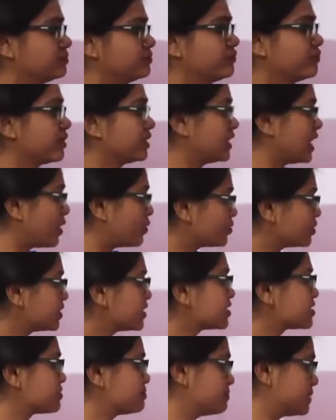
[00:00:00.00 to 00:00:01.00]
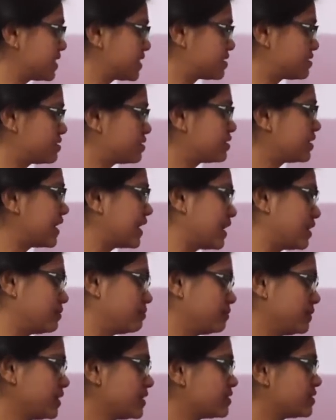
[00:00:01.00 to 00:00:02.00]
without this Mr. and
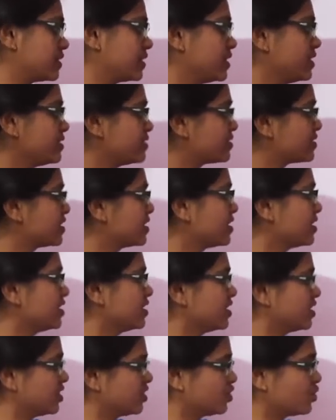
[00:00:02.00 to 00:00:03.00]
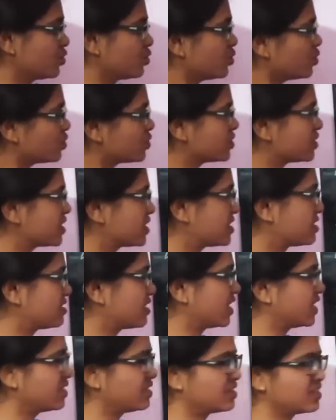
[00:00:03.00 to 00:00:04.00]
Mrs., your
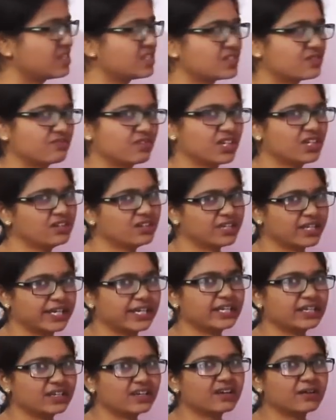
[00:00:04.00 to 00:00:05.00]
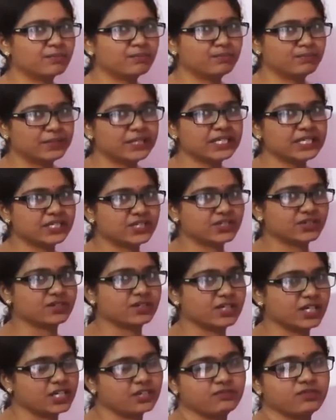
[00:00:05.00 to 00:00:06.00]
sentence will incomplete.
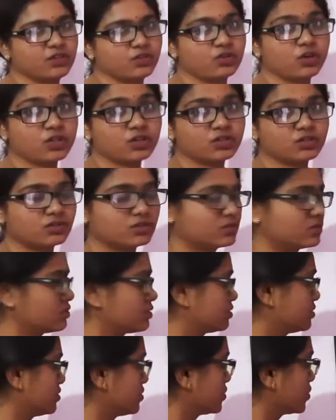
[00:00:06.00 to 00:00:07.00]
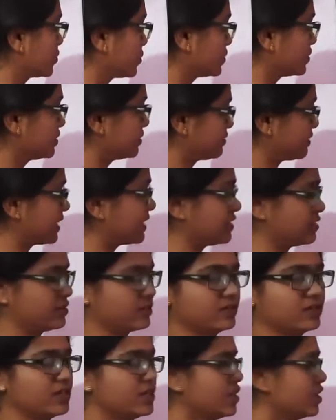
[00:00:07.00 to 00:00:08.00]
It will not write.
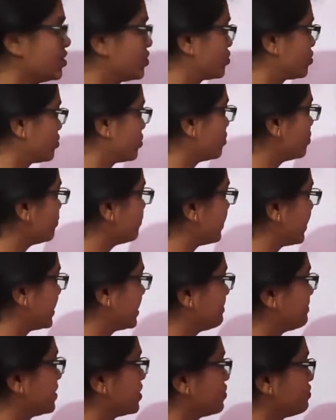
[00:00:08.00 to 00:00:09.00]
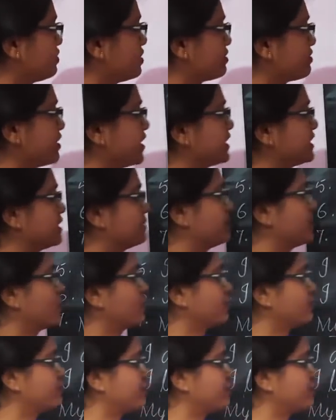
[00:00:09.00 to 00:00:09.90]
So whenever you will write about